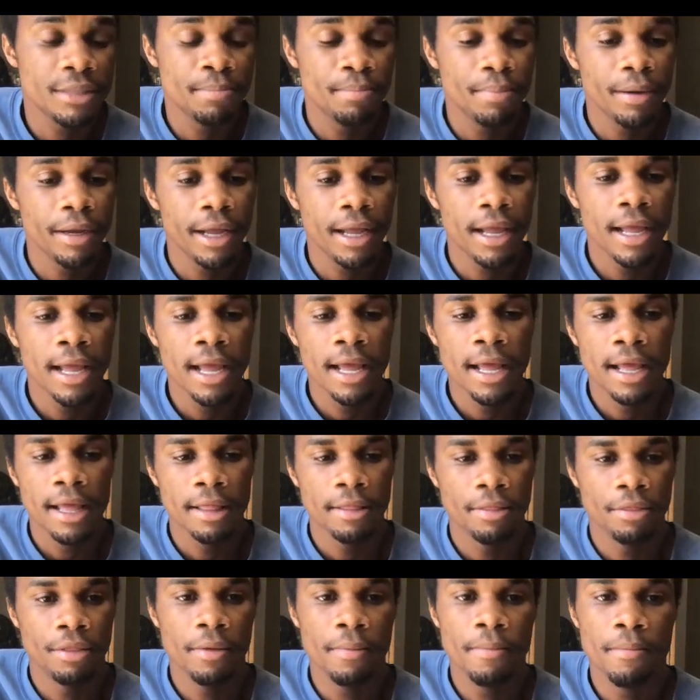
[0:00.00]
But
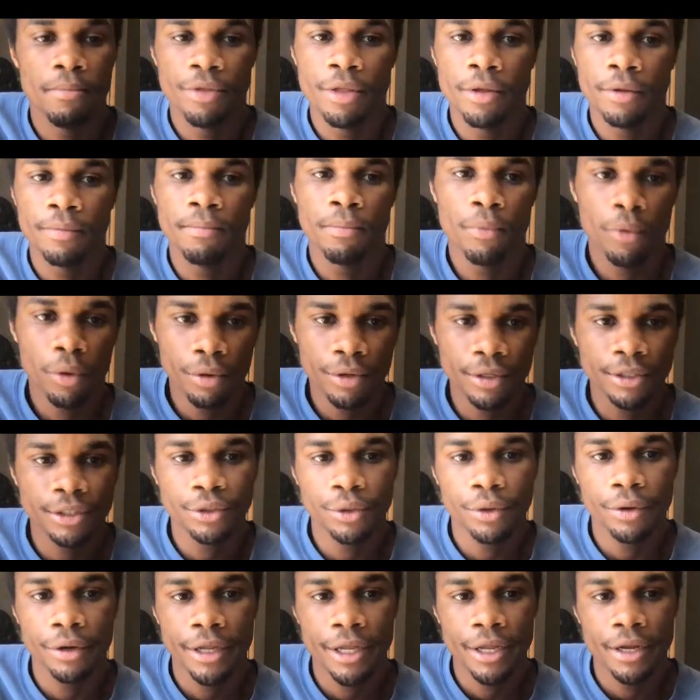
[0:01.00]
the moral of the
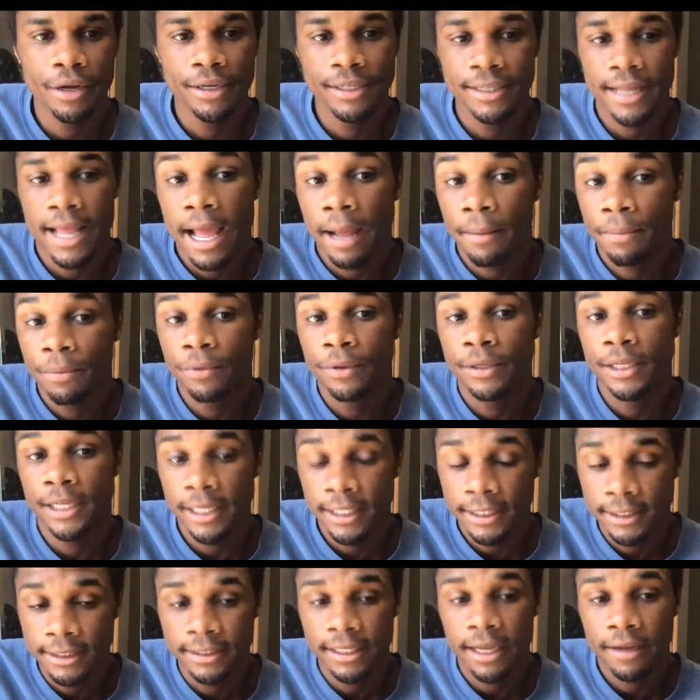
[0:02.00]
story here is Apple
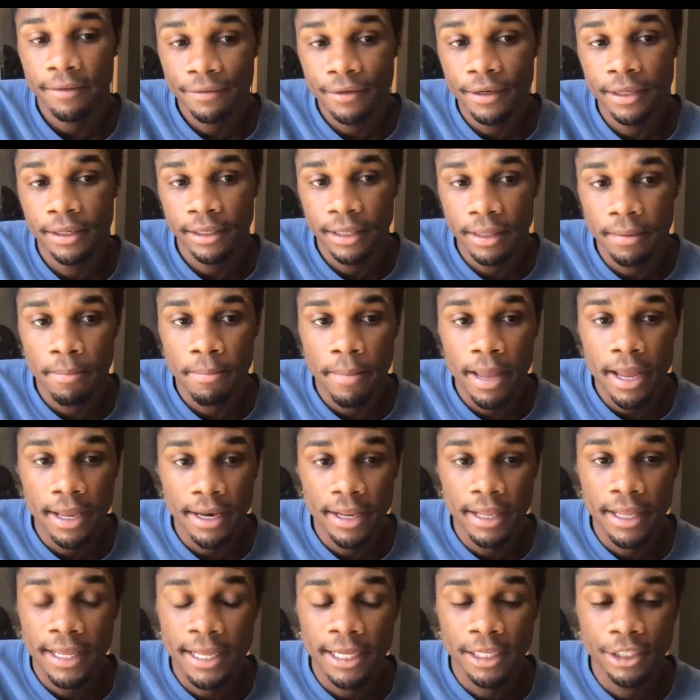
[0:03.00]
has definitely made
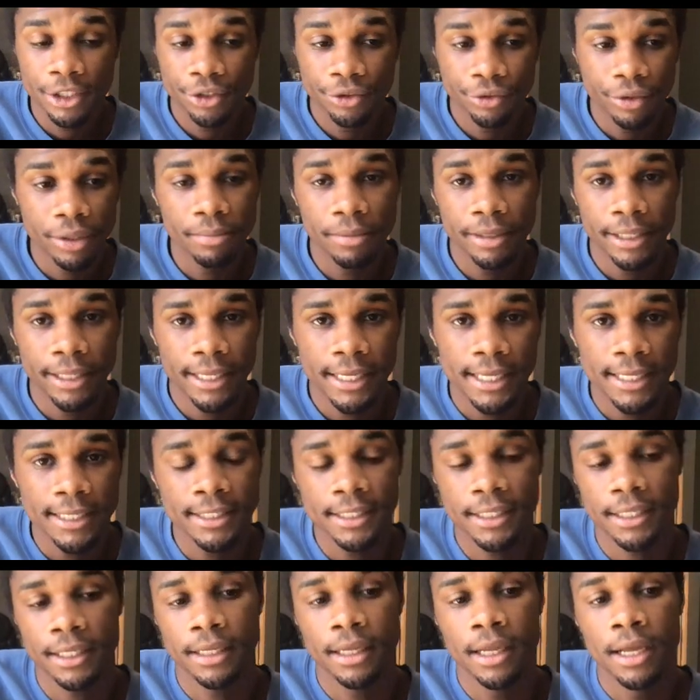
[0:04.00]
it extremely
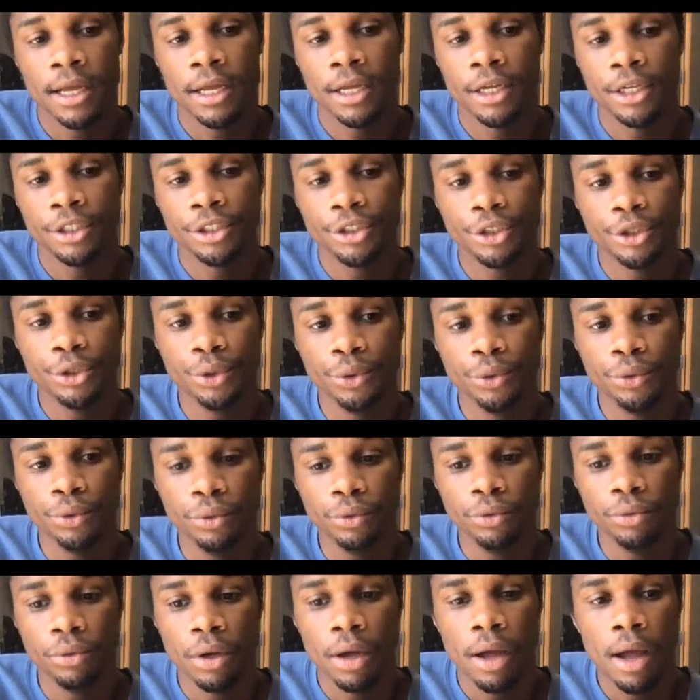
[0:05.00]
easy
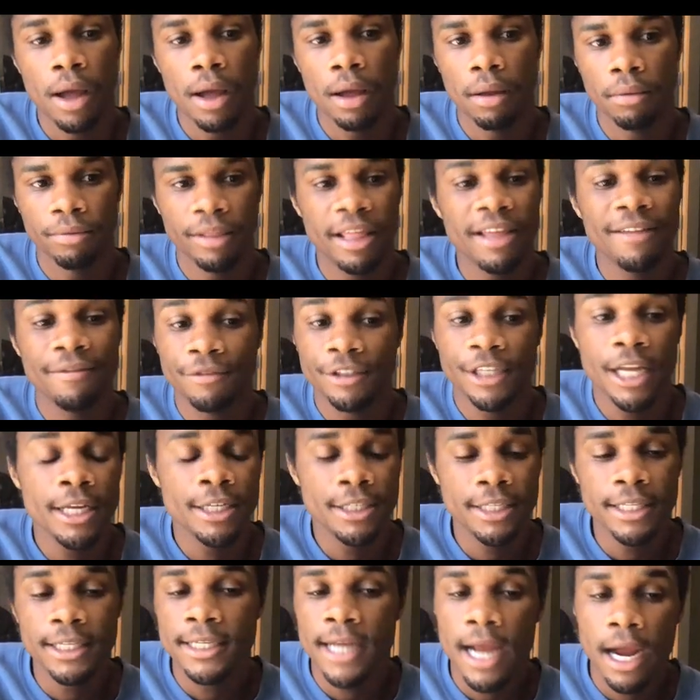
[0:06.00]
they've
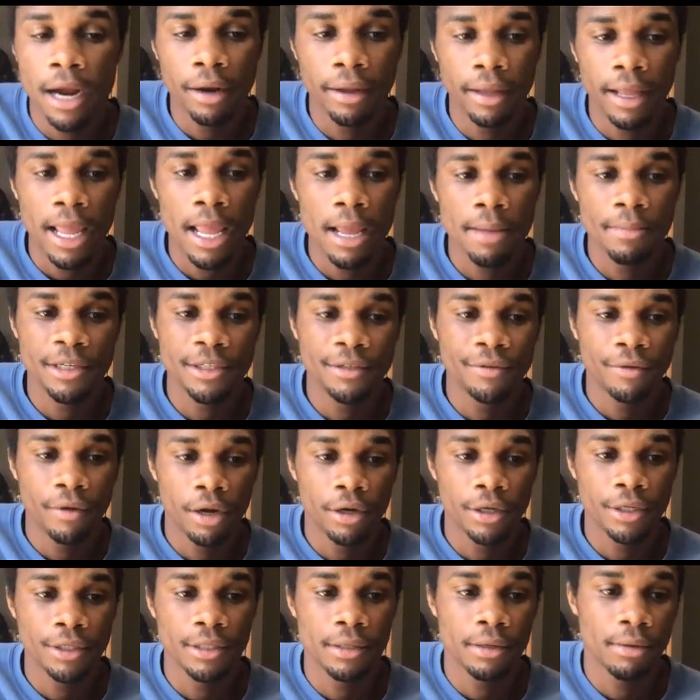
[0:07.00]
changed the entire game as far as